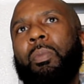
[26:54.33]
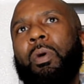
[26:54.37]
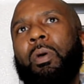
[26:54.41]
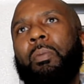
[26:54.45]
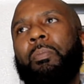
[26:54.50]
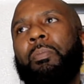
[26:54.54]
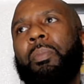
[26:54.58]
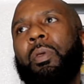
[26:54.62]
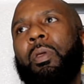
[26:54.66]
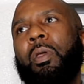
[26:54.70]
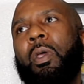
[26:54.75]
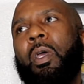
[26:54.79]

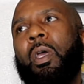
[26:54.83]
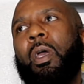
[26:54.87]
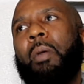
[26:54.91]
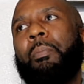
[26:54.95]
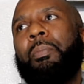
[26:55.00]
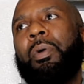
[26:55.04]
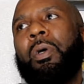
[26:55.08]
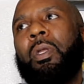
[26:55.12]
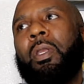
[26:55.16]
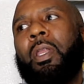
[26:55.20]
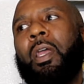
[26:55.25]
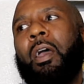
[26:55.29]
But
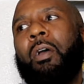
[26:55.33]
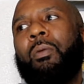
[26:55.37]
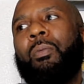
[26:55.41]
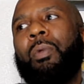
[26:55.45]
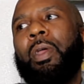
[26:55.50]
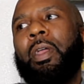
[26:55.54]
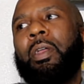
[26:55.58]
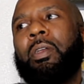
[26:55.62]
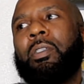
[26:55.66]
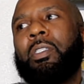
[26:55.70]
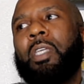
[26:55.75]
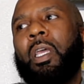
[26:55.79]
putting out
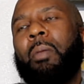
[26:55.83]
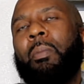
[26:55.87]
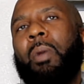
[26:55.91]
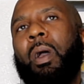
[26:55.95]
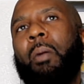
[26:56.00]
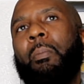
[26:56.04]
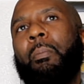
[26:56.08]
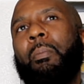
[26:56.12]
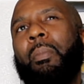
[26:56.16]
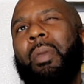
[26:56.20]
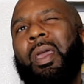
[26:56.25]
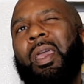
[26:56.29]
records ain't
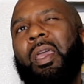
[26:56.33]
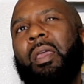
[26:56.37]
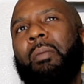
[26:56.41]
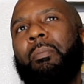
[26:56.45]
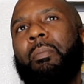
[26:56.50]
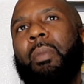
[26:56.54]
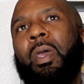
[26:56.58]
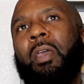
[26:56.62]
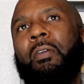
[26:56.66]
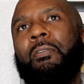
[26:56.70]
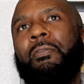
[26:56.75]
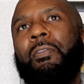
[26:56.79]
my
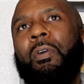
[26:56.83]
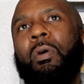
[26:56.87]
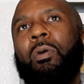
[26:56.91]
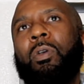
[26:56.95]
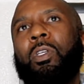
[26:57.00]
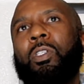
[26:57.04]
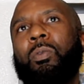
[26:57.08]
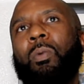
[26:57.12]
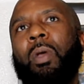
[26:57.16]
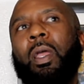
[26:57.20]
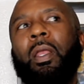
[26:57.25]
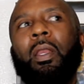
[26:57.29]
main
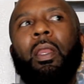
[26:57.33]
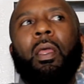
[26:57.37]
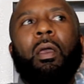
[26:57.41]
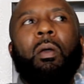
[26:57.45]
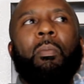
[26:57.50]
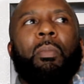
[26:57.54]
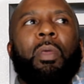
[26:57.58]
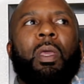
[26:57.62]
focus right now.